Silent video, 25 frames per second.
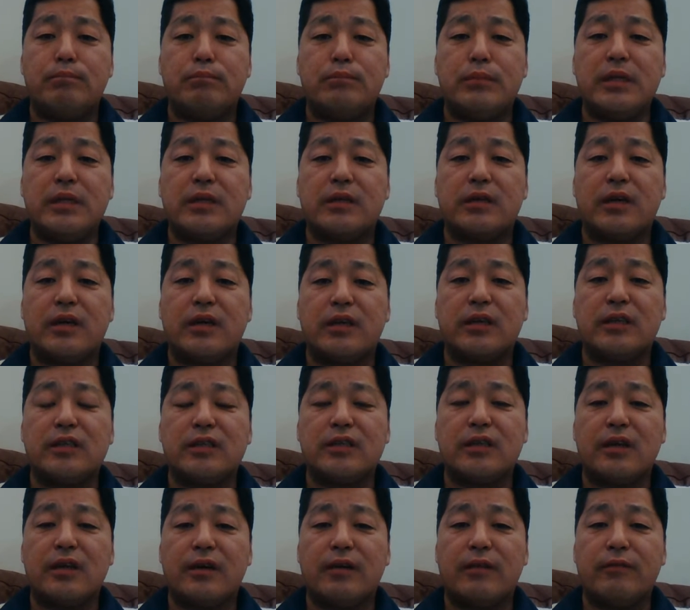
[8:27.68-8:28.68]

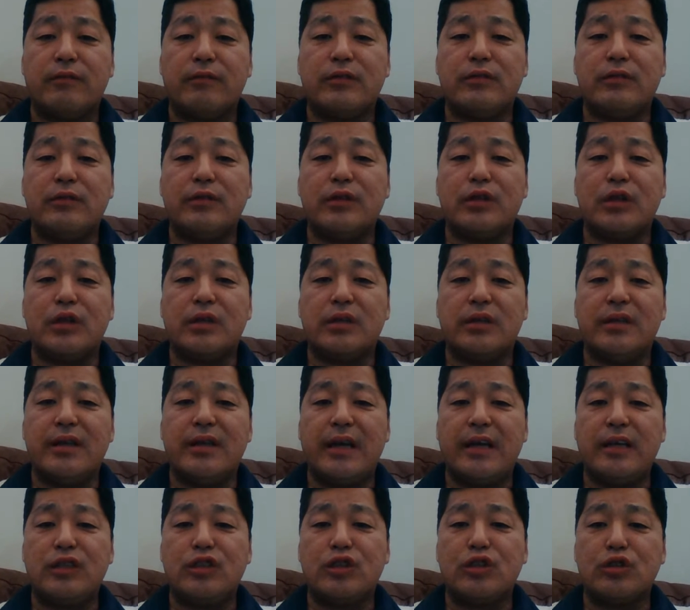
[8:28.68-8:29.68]
because of the
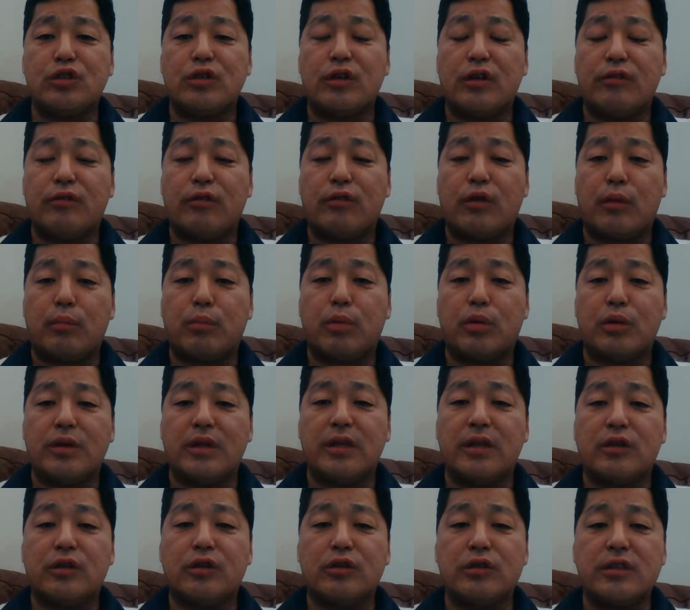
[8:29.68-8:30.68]
nature of our
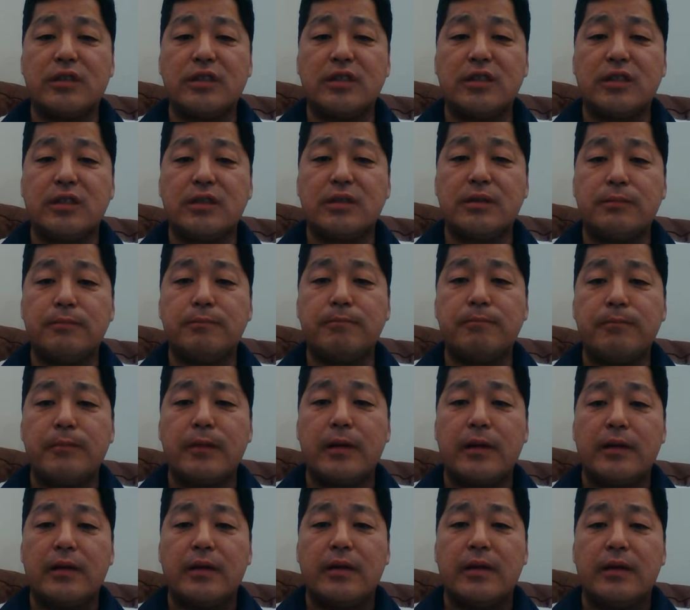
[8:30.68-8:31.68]
political system,
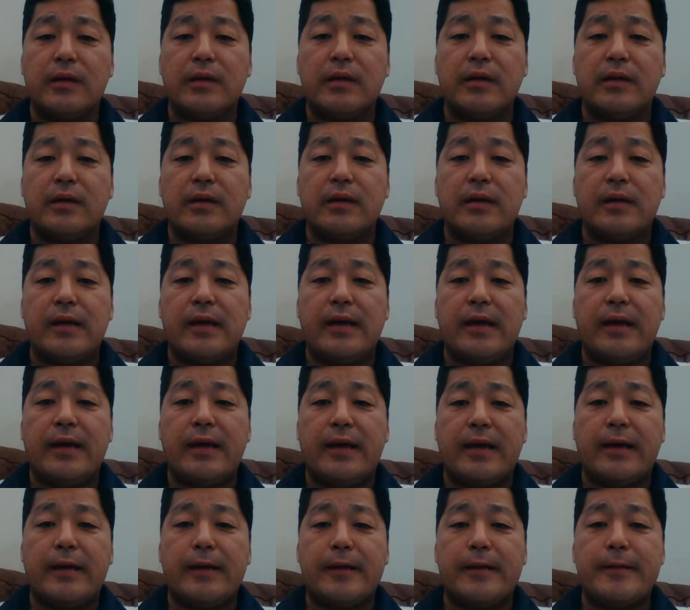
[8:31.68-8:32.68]

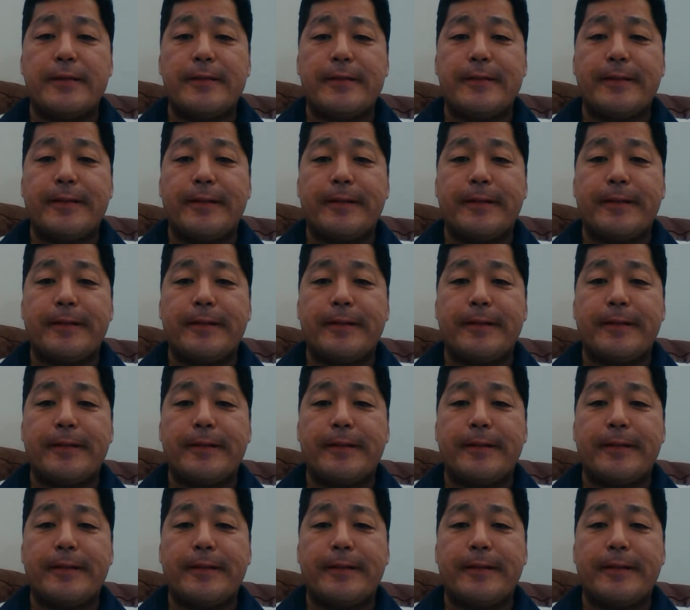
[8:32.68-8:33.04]
and